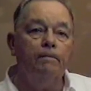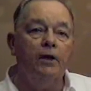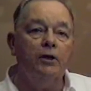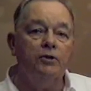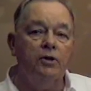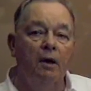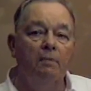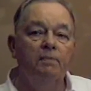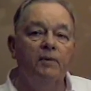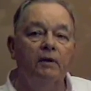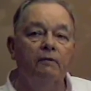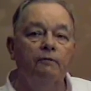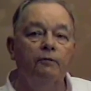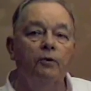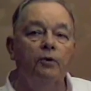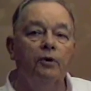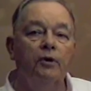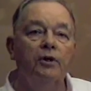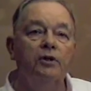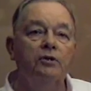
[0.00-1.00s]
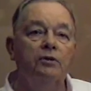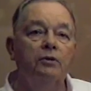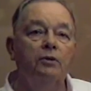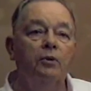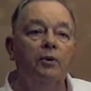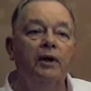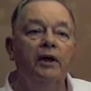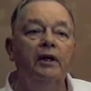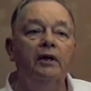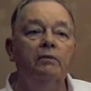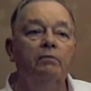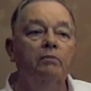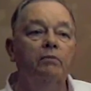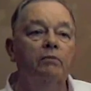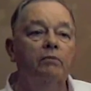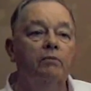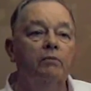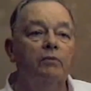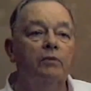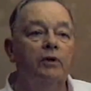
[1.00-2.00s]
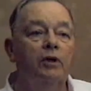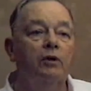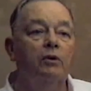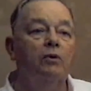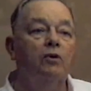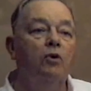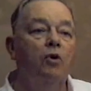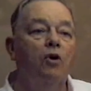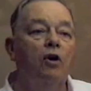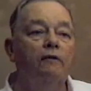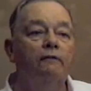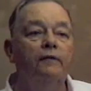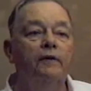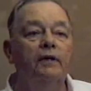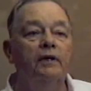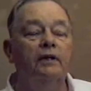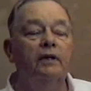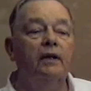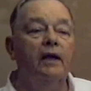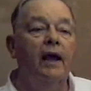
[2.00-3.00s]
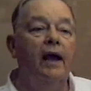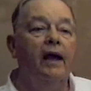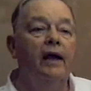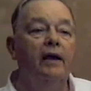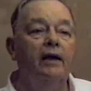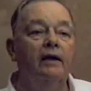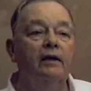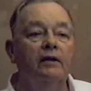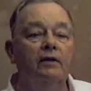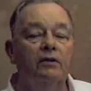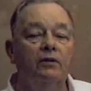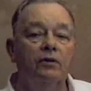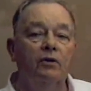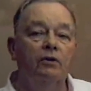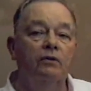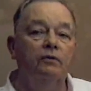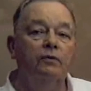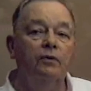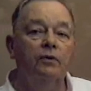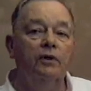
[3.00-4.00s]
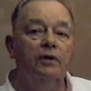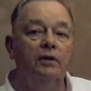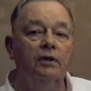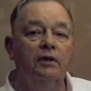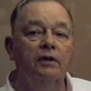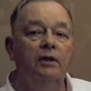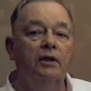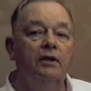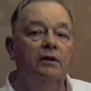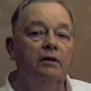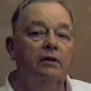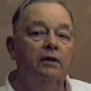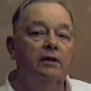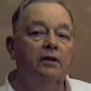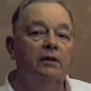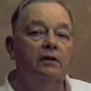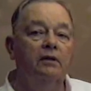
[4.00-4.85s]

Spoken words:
something for us to eat, coffee and cake and so forth, and then